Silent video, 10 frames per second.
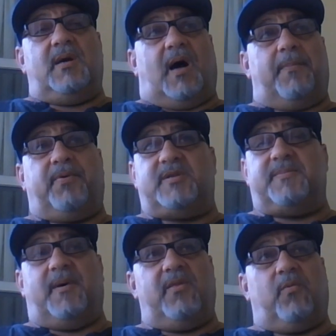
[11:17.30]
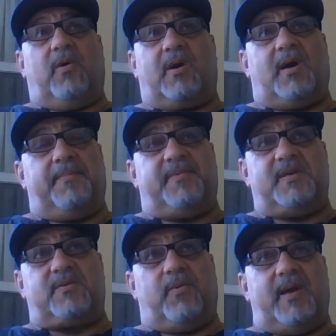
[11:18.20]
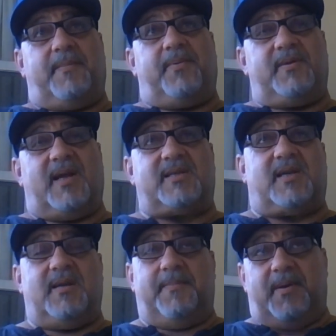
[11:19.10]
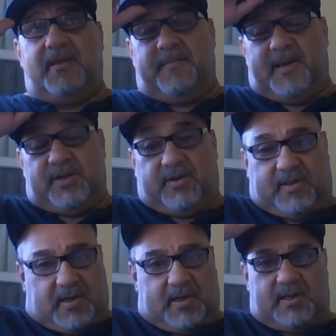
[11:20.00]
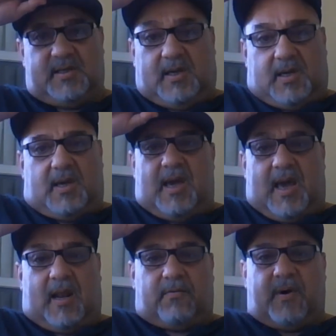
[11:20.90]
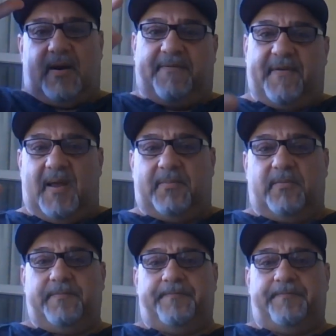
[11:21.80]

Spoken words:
I'll put some other work up this week, but that's going to be the major thing is how to write a fable.